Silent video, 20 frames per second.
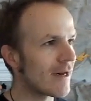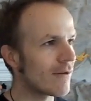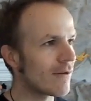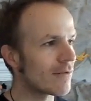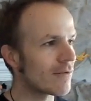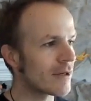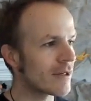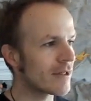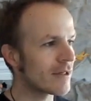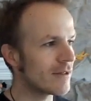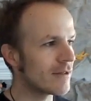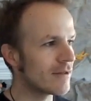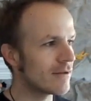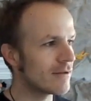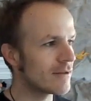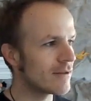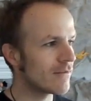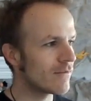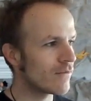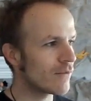We're going to do
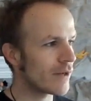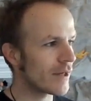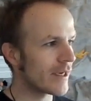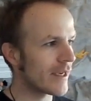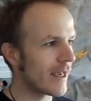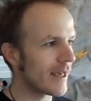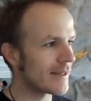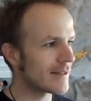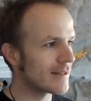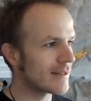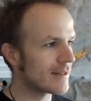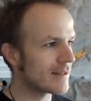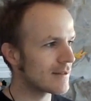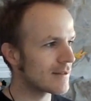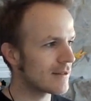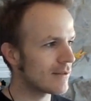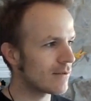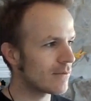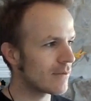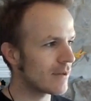some forecasting.
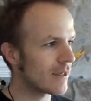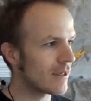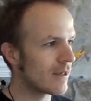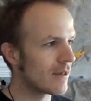So we